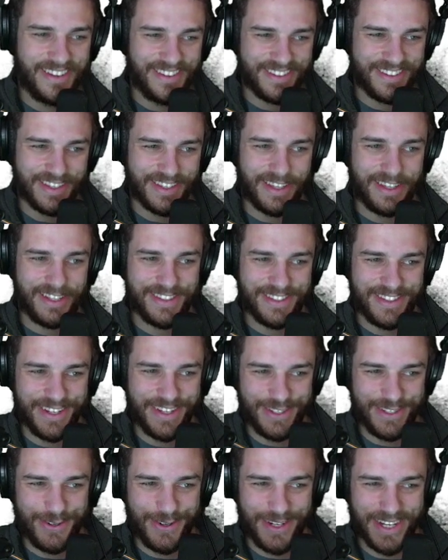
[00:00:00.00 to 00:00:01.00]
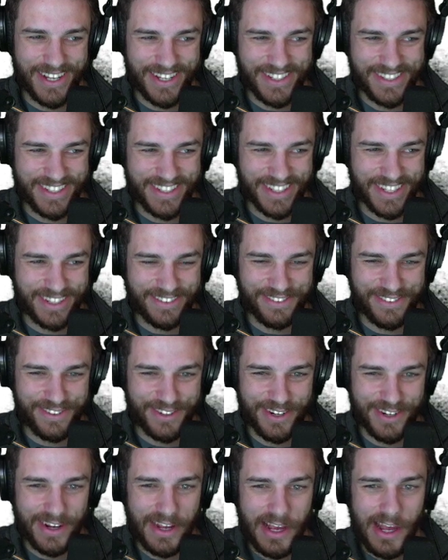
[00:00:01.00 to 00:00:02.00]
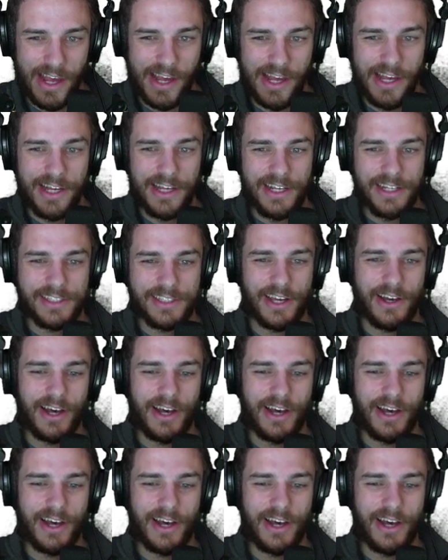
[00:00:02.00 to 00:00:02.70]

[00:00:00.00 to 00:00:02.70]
this is the tweet I was looking for. So,